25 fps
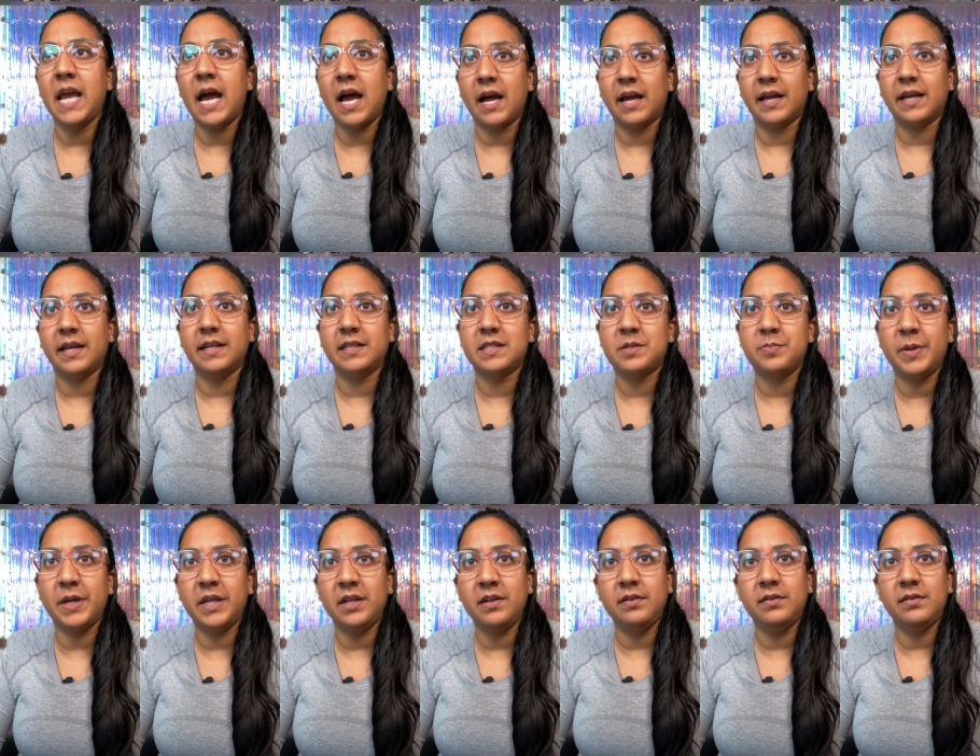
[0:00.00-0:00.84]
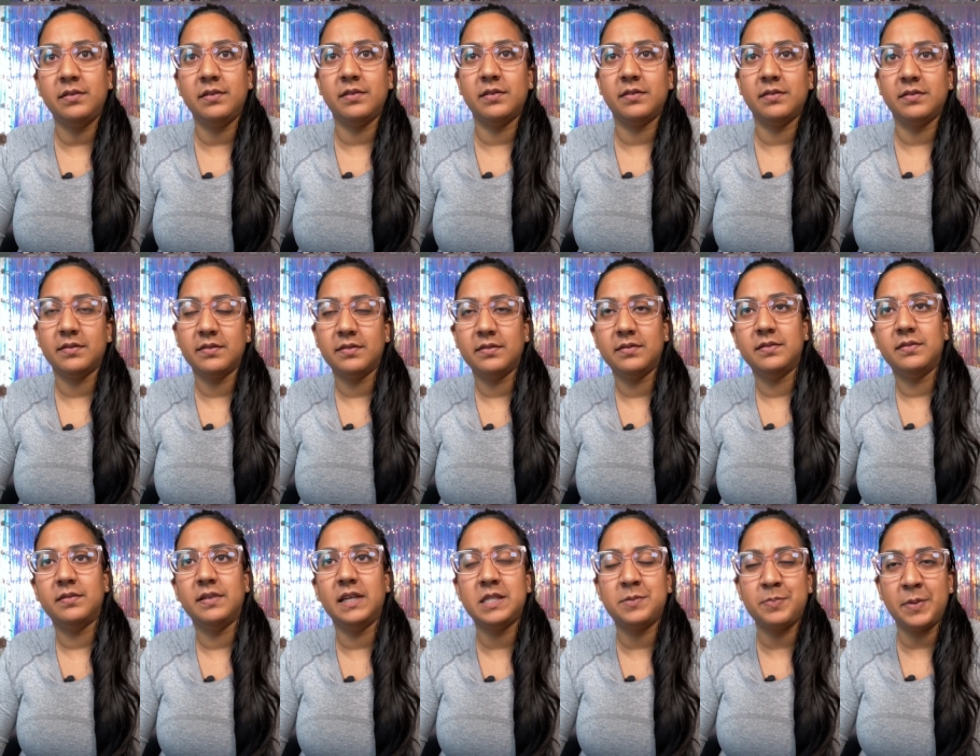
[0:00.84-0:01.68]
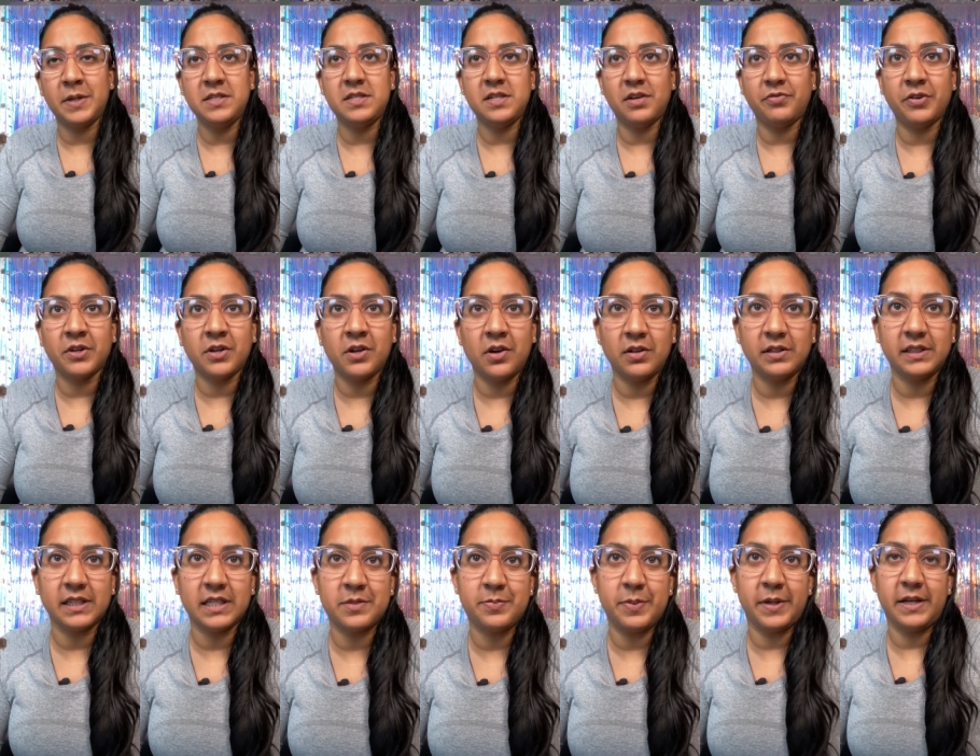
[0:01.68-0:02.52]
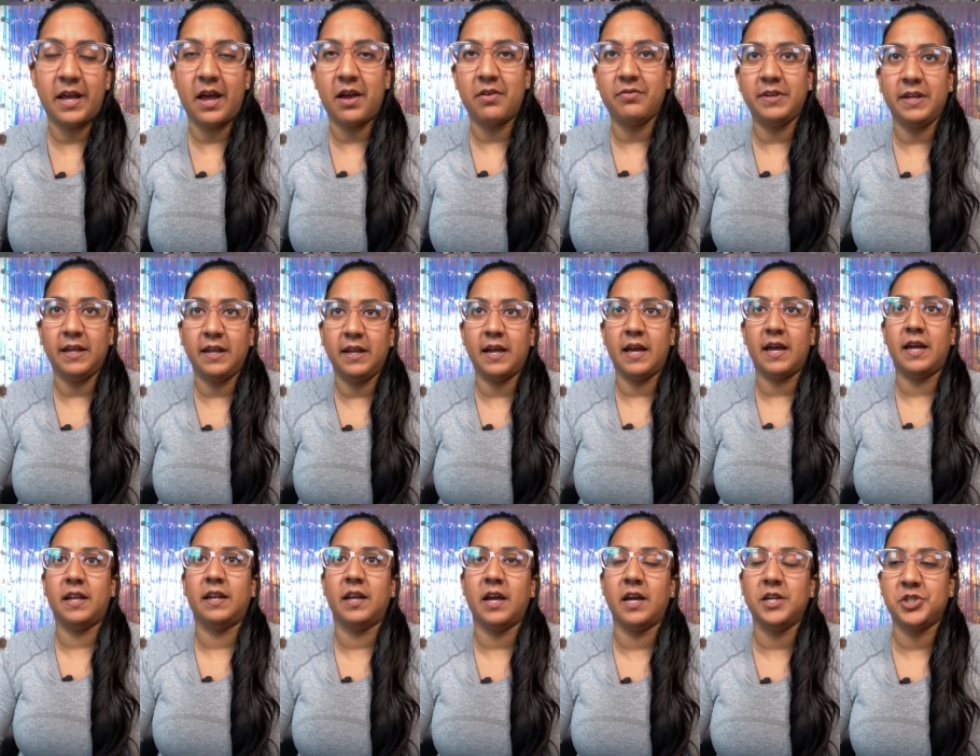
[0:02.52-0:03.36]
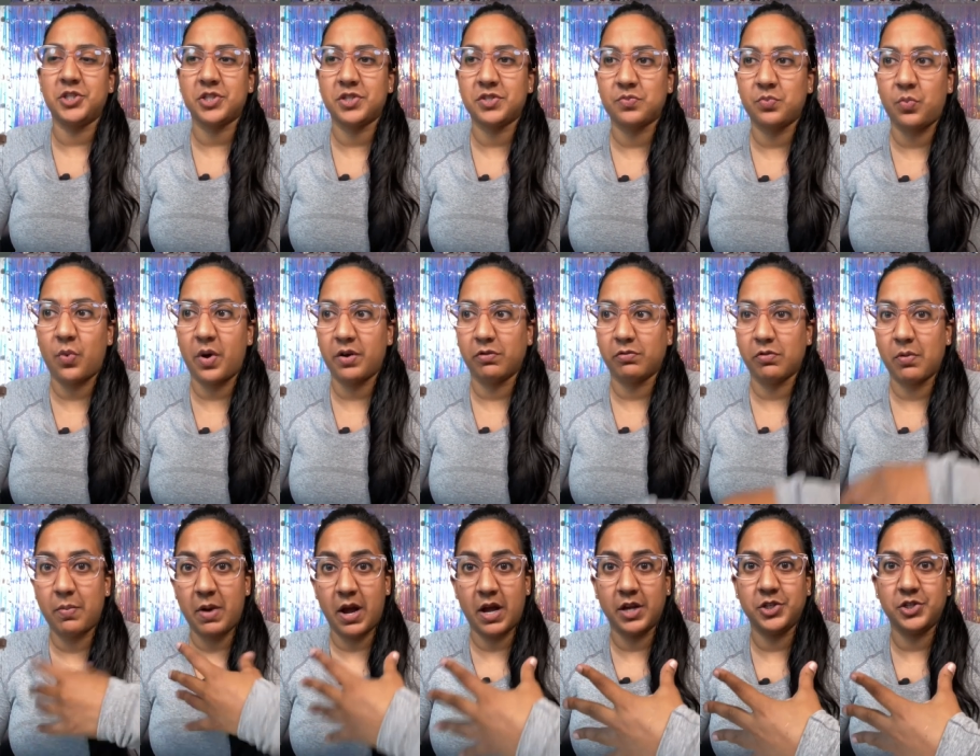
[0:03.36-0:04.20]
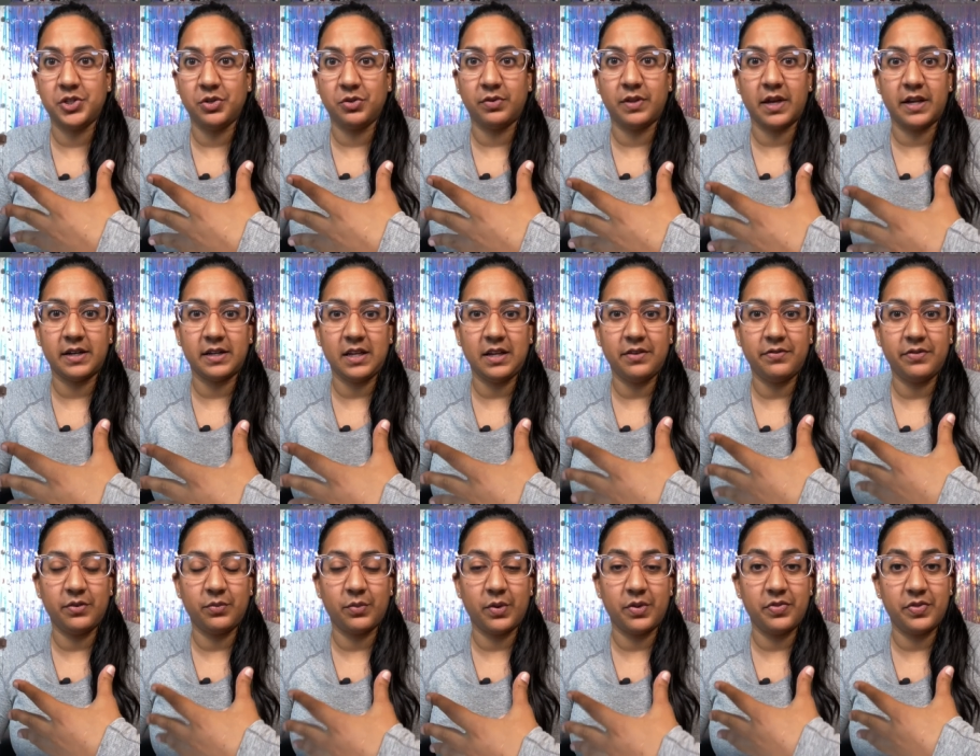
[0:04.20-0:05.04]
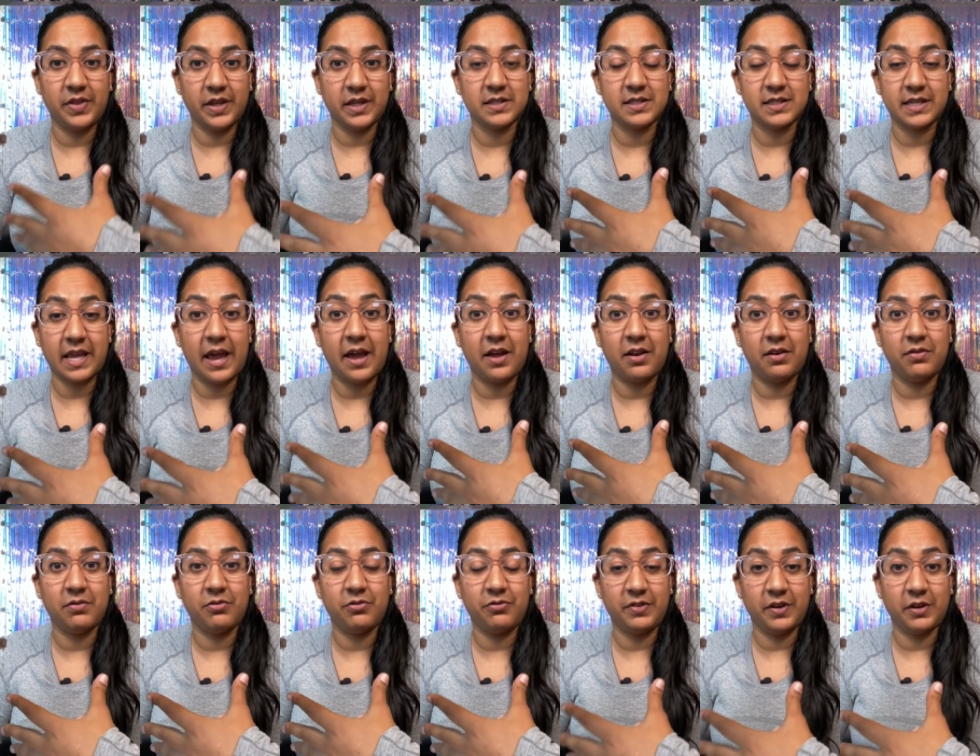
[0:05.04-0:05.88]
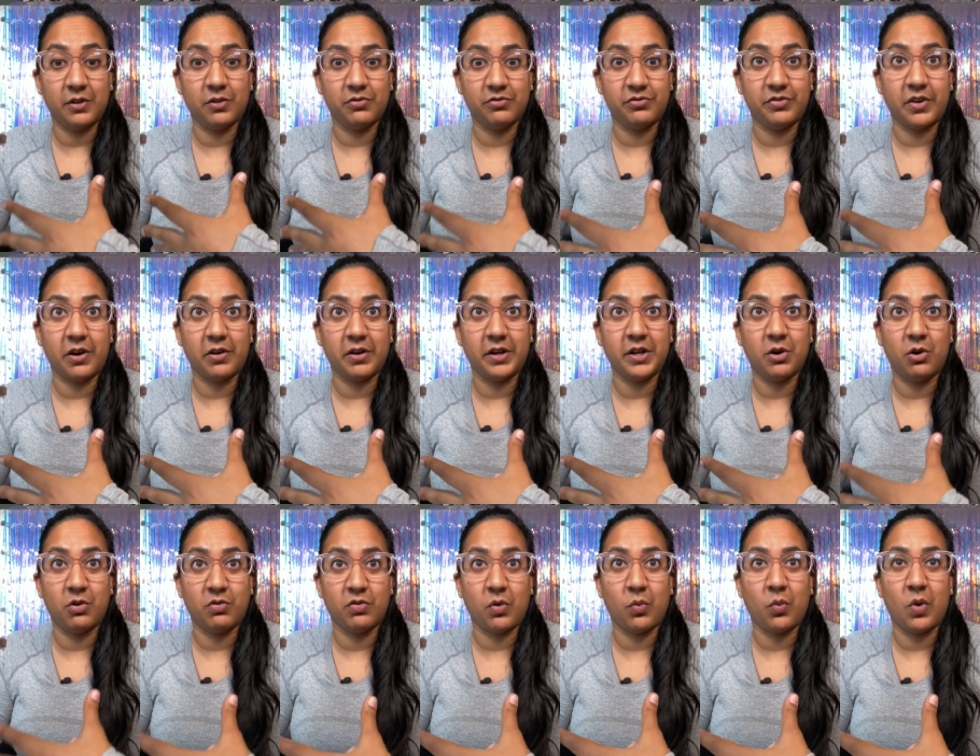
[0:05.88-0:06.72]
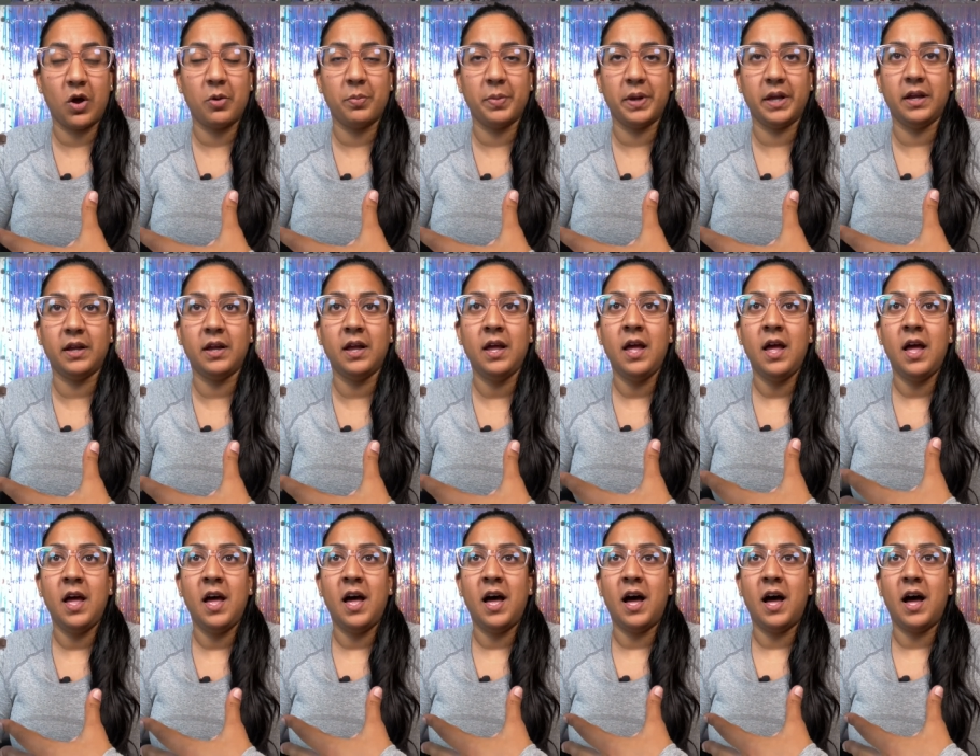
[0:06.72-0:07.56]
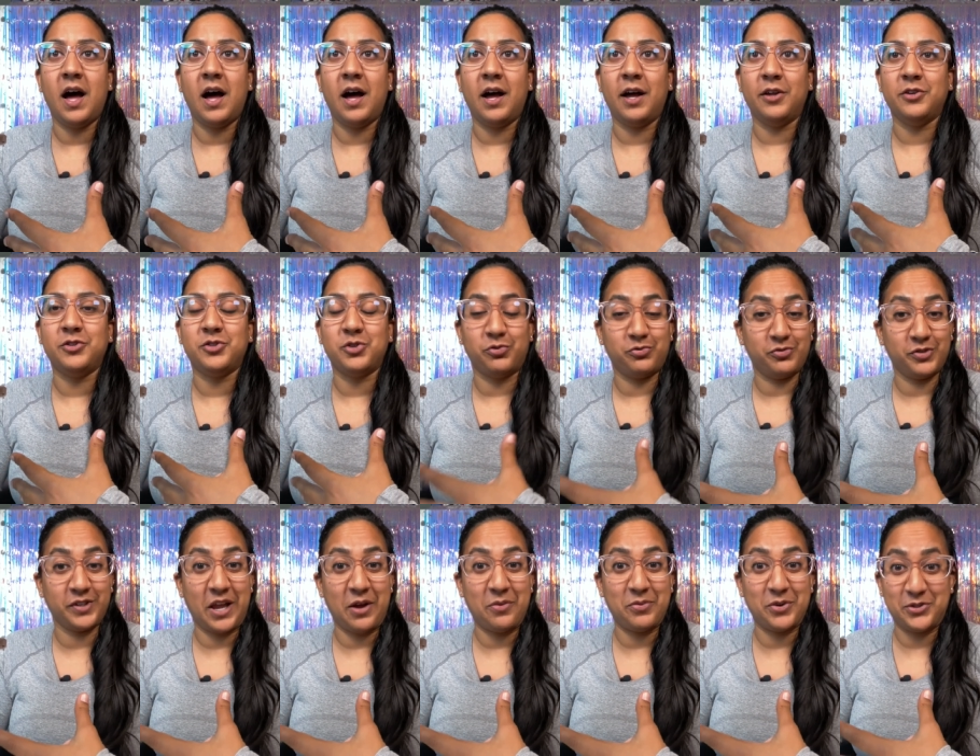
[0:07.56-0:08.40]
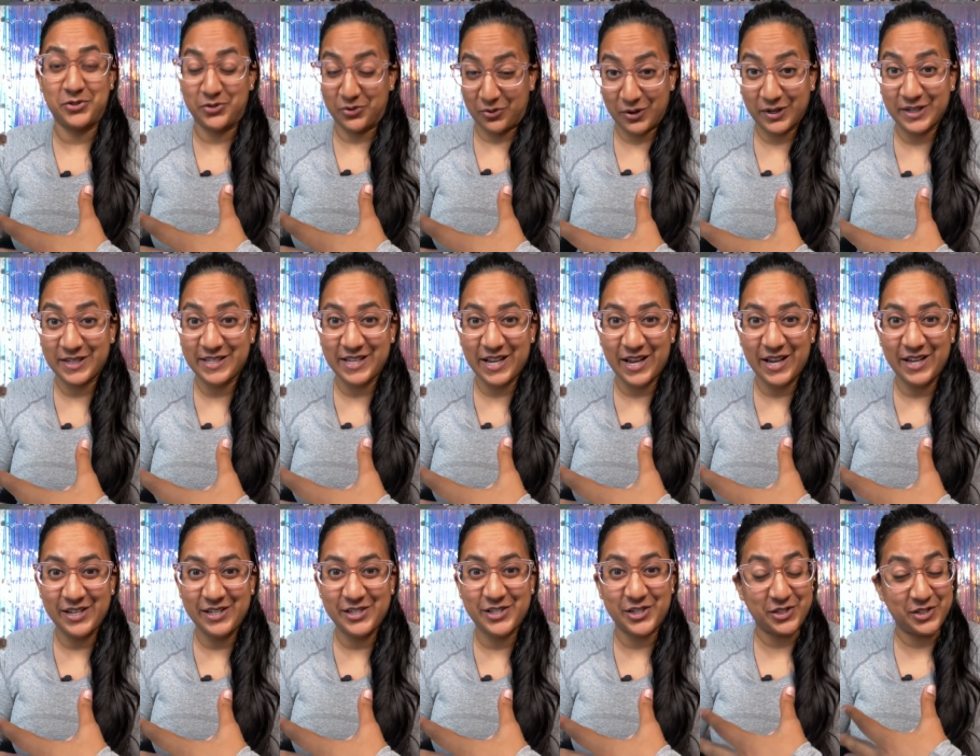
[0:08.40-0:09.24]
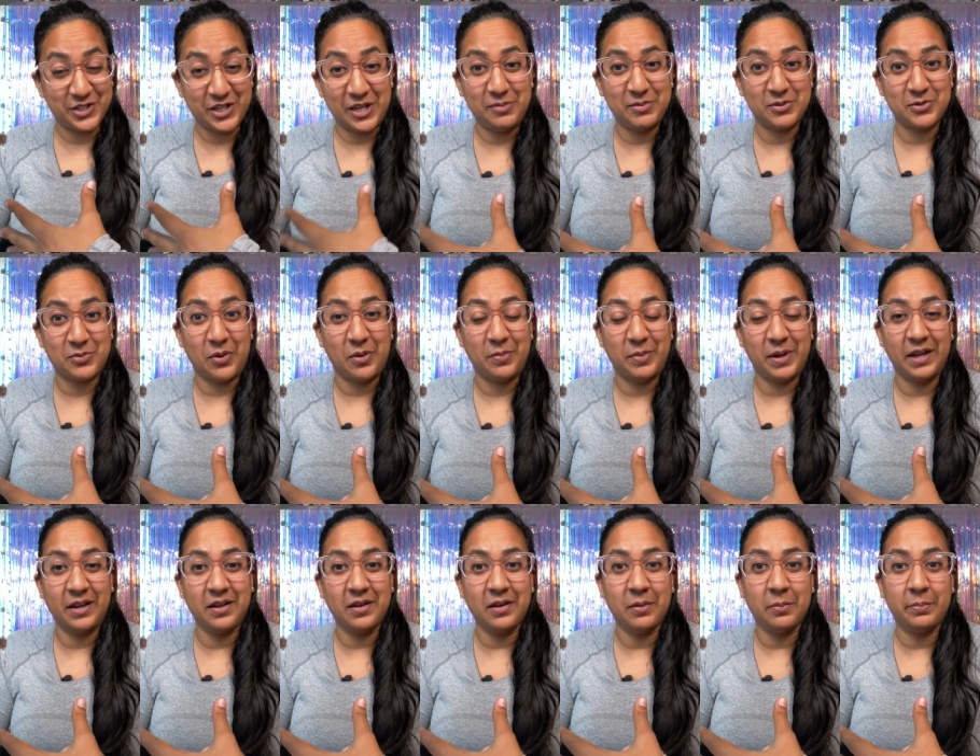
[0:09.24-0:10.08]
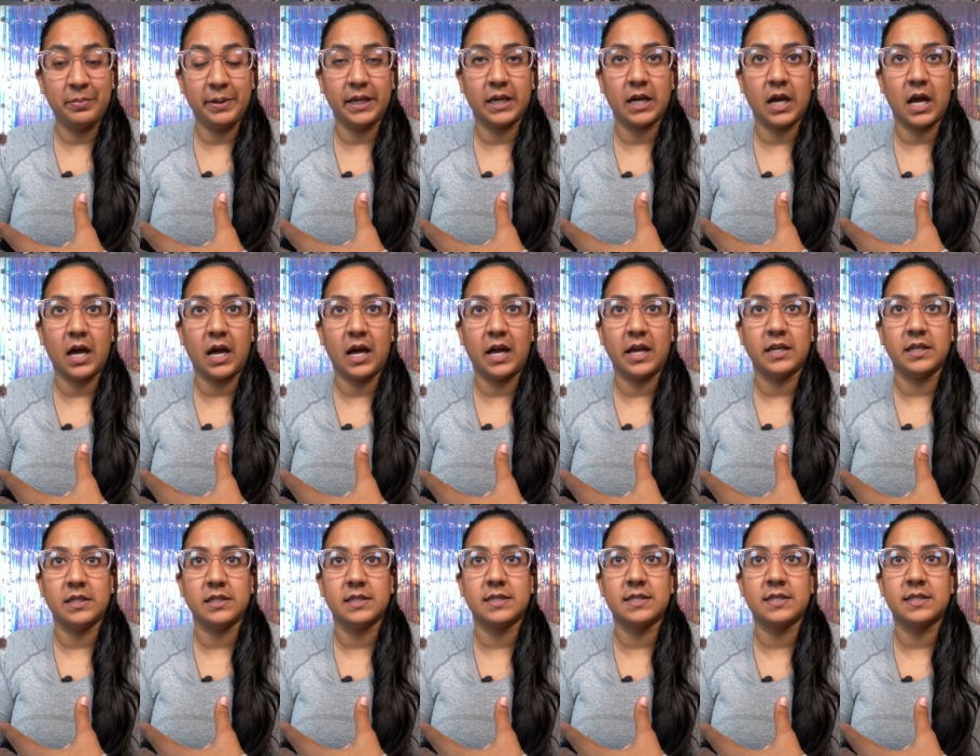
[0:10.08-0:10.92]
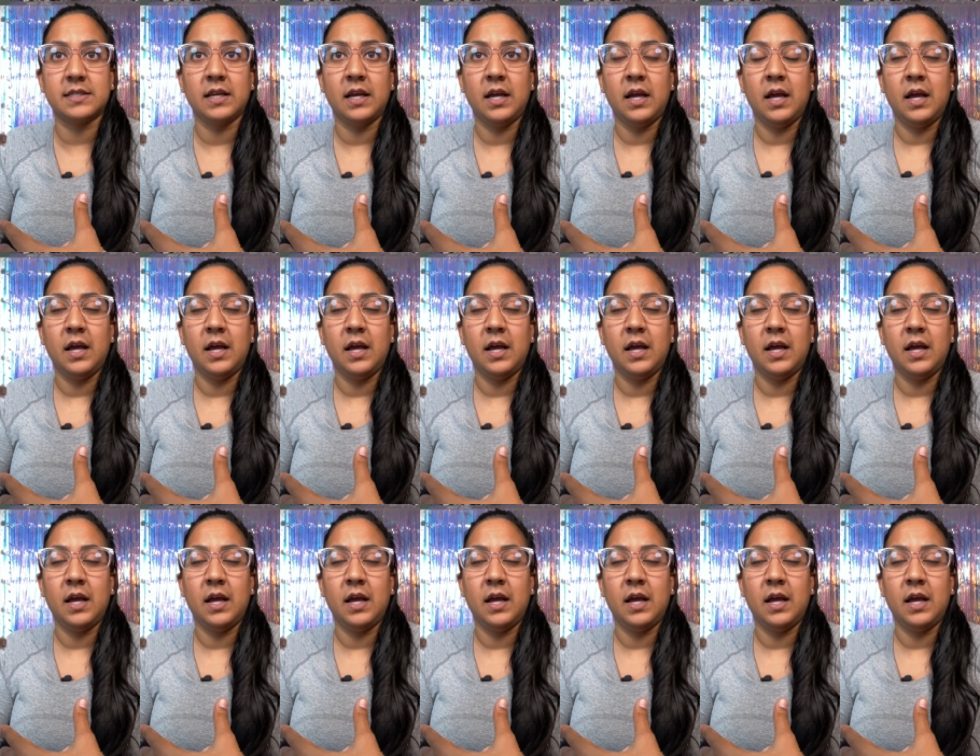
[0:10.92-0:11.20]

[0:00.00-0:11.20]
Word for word: it's been difficult, it's been heavy, and I just want to remind you that even when things can feel very overwhelming, don't forget what Dory said, just keep swimming, because